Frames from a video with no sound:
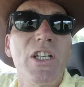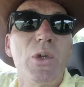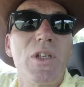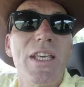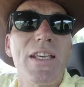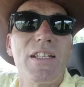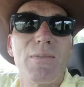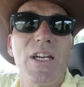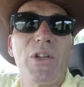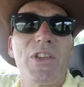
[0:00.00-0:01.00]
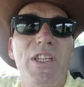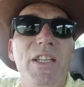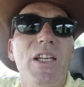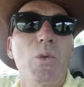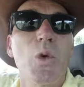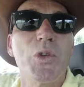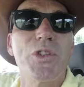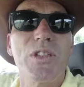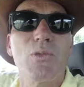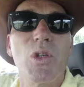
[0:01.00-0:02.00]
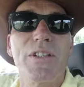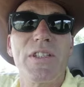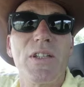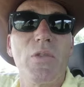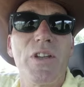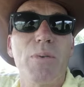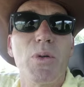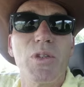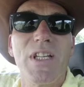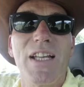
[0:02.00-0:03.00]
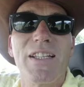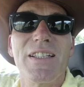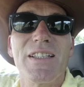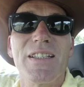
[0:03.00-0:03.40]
who cared about the water quality of their port and